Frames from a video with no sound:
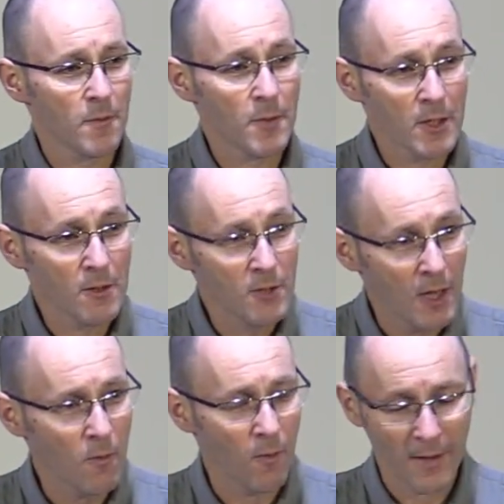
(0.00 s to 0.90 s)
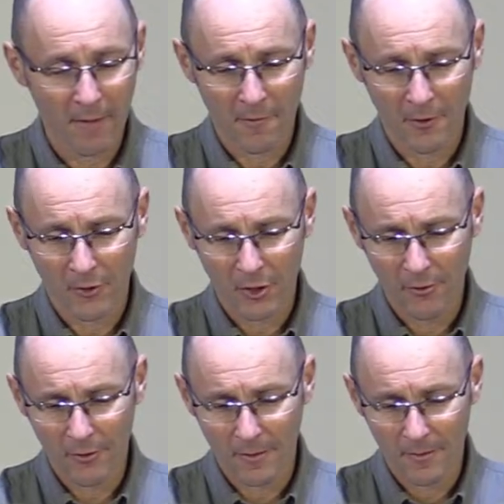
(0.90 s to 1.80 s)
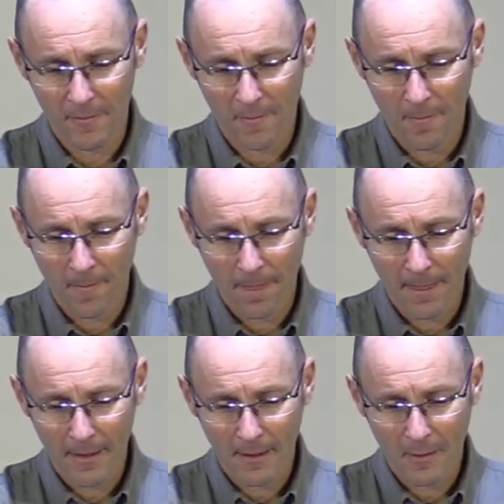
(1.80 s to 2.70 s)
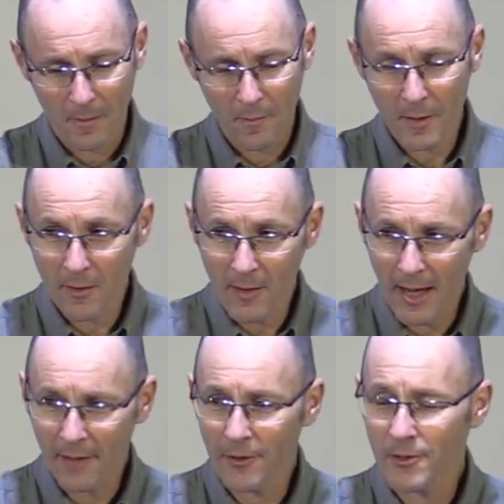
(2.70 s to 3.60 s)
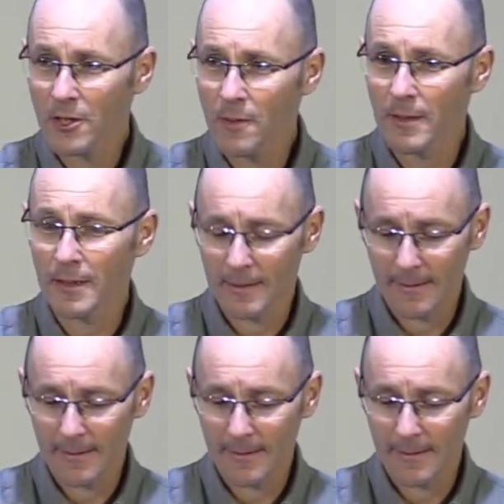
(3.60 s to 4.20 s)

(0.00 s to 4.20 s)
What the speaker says: but you don't want that for your children. But you cannot stop it.